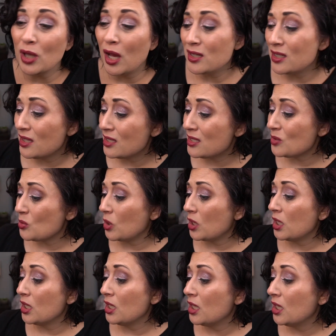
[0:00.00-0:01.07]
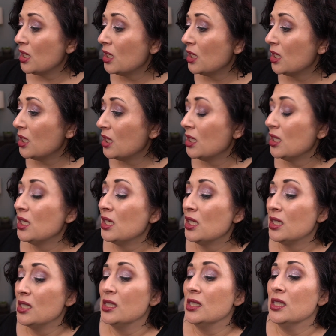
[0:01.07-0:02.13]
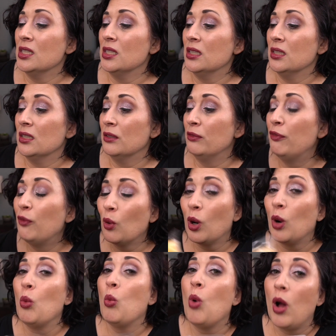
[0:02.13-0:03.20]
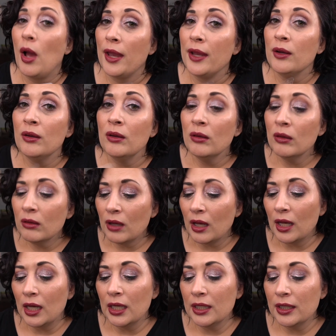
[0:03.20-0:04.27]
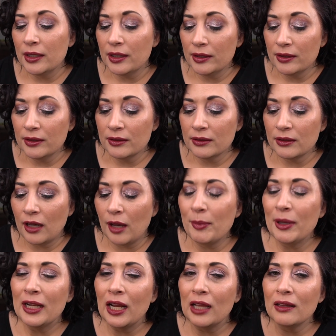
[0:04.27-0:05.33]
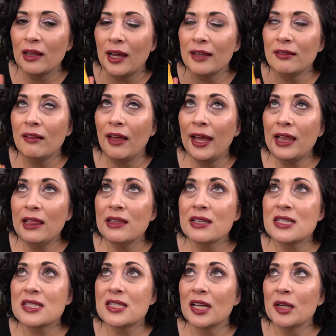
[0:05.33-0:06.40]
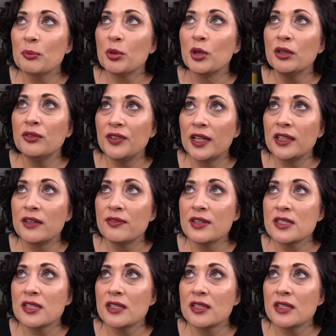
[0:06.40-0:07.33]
on to this one for a while. I like the scent profile of this